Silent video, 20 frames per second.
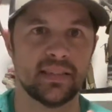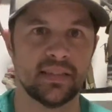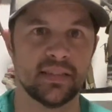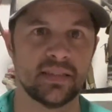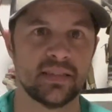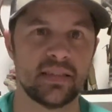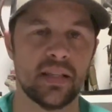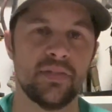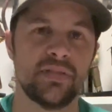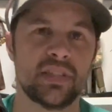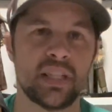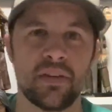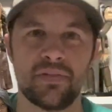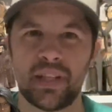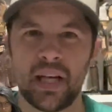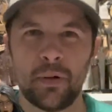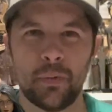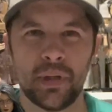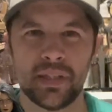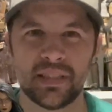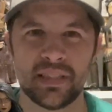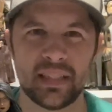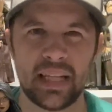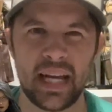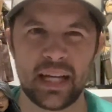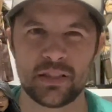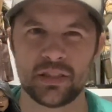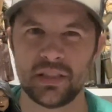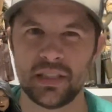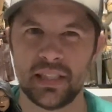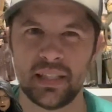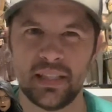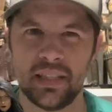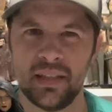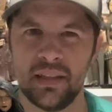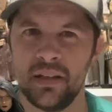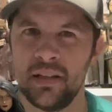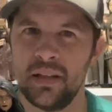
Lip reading: and stuff that wasn't actually